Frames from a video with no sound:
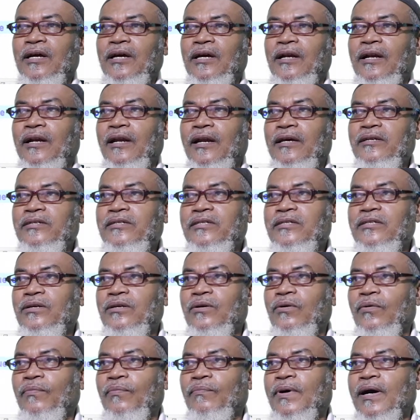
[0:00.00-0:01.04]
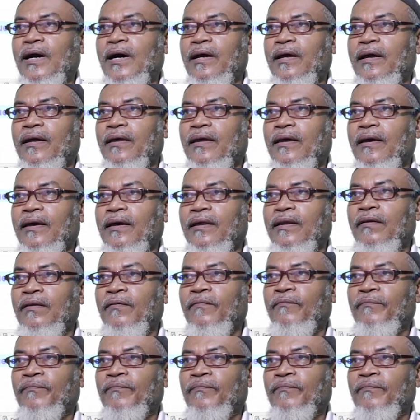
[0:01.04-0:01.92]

Let's go back again